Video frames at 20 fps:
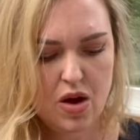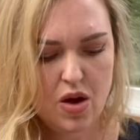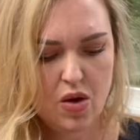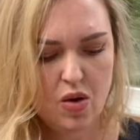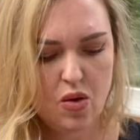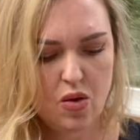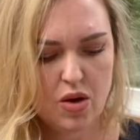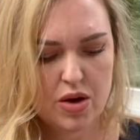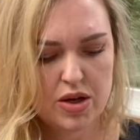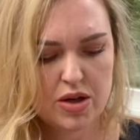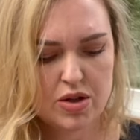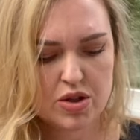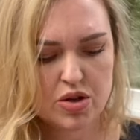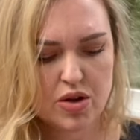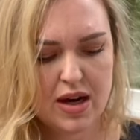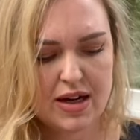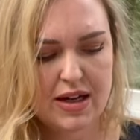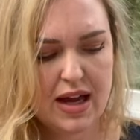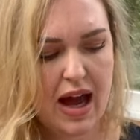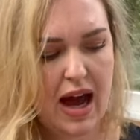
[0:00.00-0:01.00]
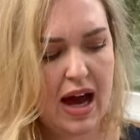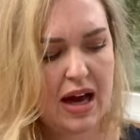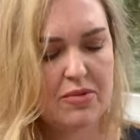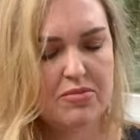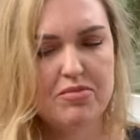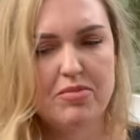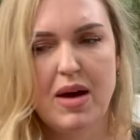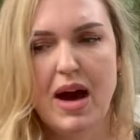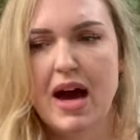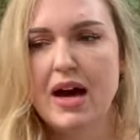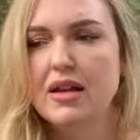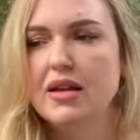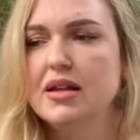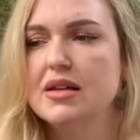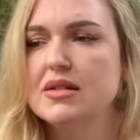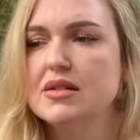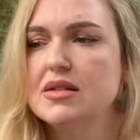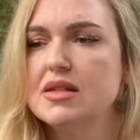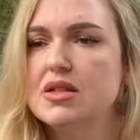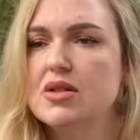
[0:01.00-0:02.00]
or you're trying to add
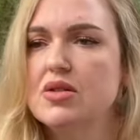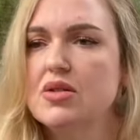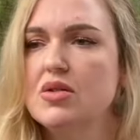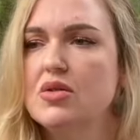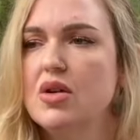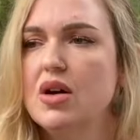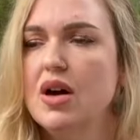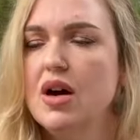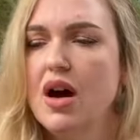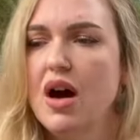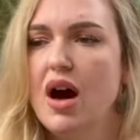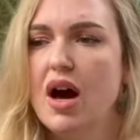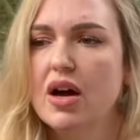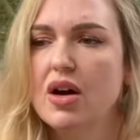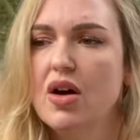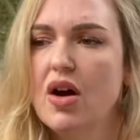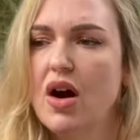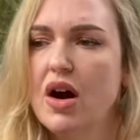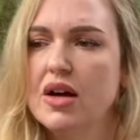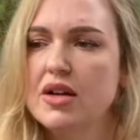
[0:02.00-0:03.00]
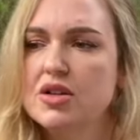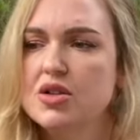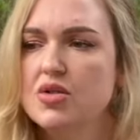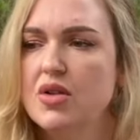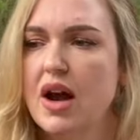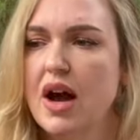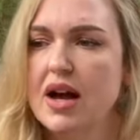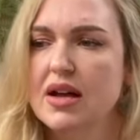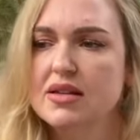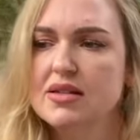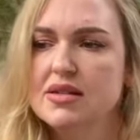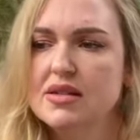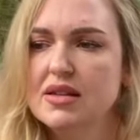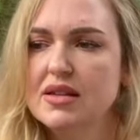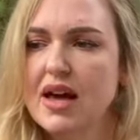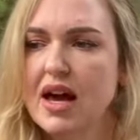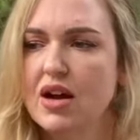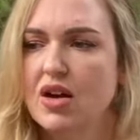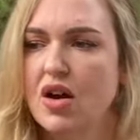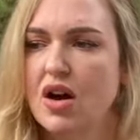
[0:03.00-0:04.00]
balance to a contrast,
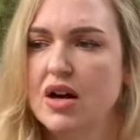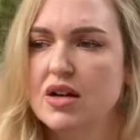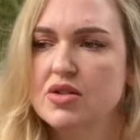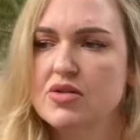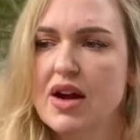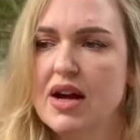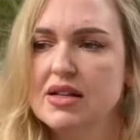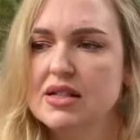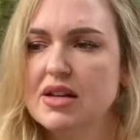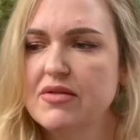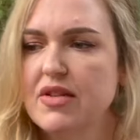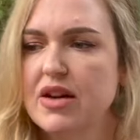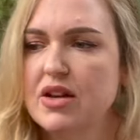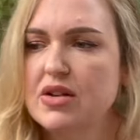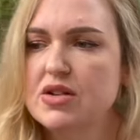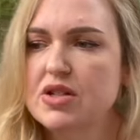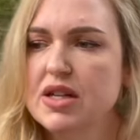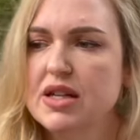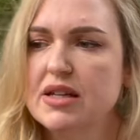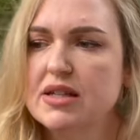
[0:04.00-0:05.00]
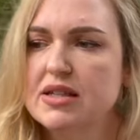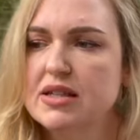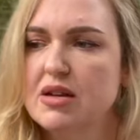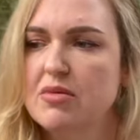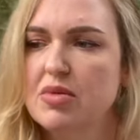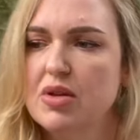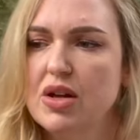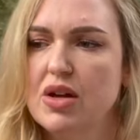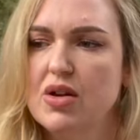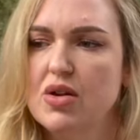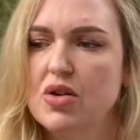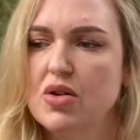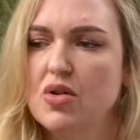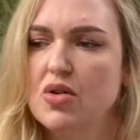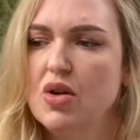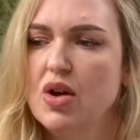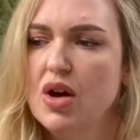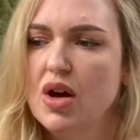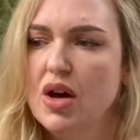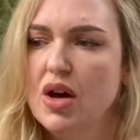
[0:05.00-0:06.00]
that contrast of energy, somebody who